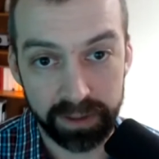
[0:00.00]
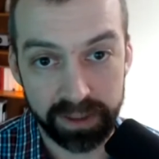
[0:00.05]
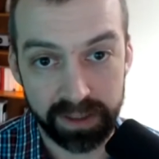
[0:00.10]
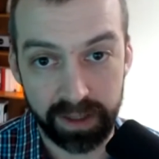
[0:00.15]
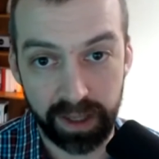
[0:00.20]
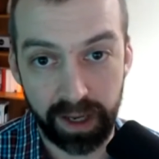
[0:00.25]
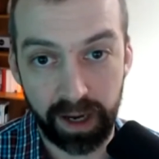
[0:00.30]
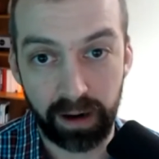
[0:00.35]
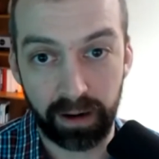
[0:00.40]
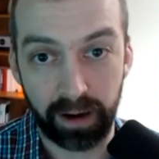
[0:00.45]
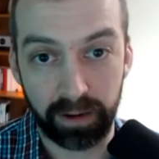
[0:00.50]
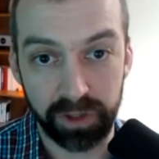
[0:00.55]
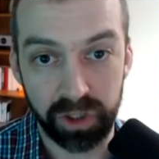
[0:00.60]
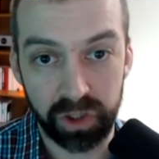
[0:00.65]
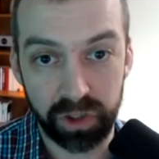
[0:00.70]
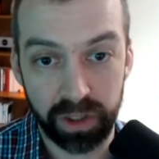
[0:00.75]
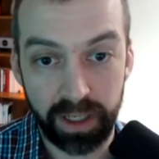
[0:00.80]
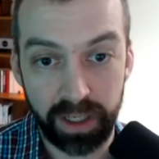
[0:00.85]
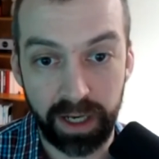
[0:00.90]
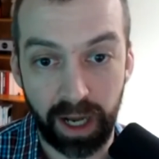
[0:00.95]
there, I was
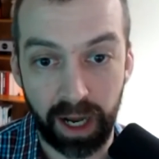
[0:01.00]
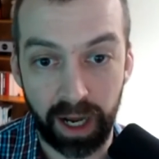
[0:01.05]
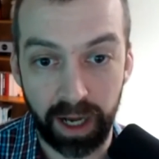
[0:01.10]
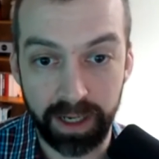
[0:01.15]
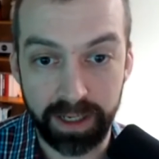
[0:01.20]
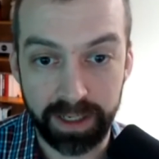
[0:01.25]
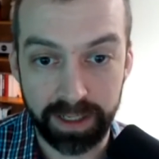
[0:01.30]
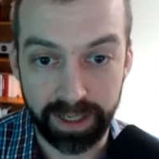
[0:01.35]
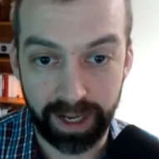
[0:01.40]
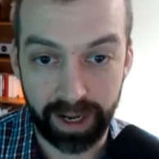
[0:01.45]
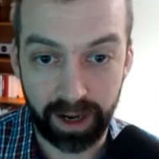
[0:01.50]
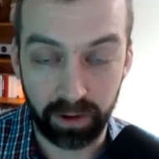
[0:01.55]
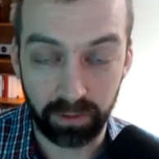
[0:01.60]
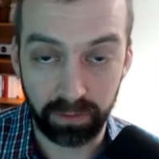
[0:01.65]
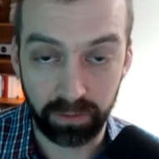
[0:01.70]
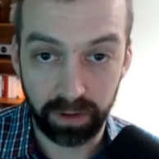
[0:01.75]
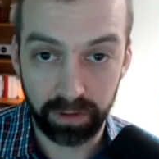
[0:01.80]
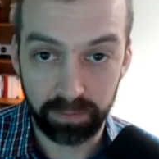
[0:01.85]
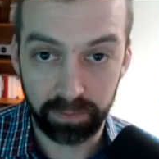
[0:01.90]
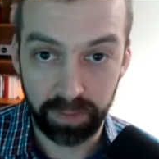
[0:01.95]
trying to hunt
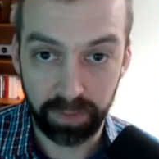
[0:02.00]
down